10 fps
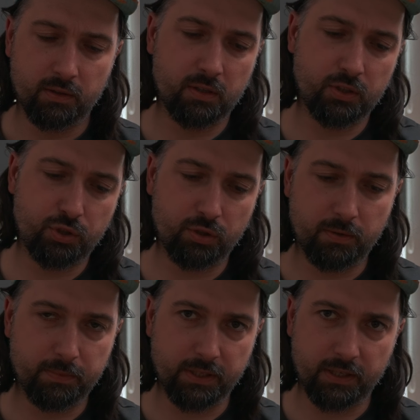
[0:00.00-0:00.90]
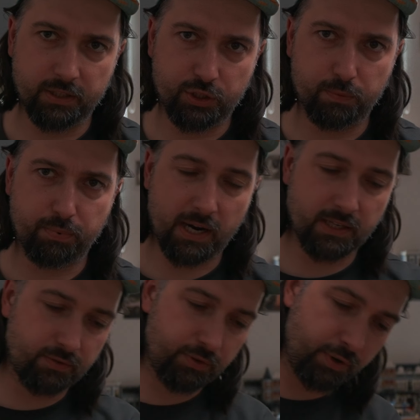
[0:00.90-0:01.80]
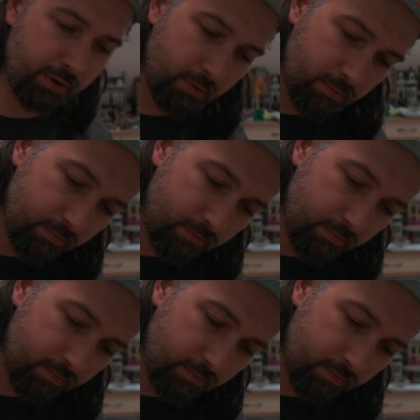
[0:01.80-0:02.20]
This shouldn't be a surprise for you,